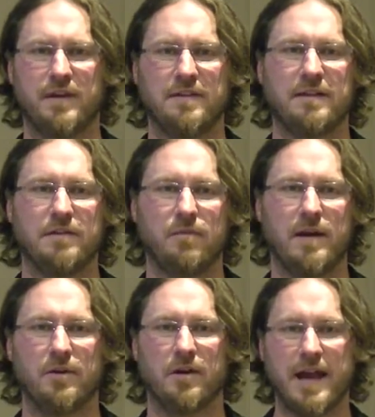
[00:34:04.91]
in it that didn't
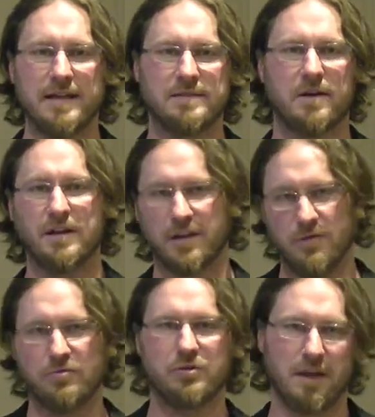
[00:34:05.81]
render. Hey, sorry,
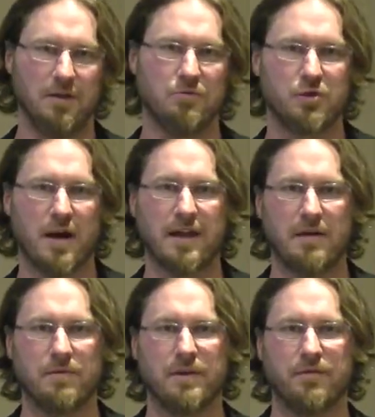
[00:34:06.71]
can you try
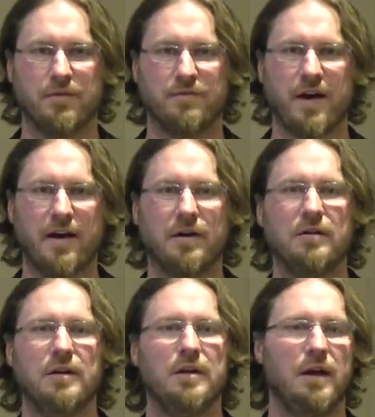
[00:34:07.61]
again with a different file?
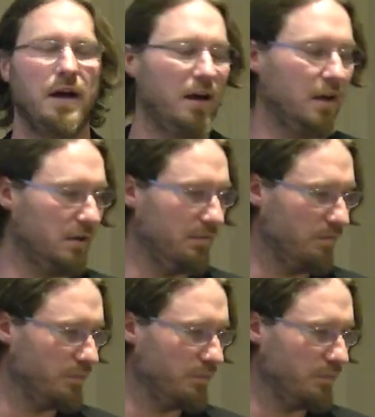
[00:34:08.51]
I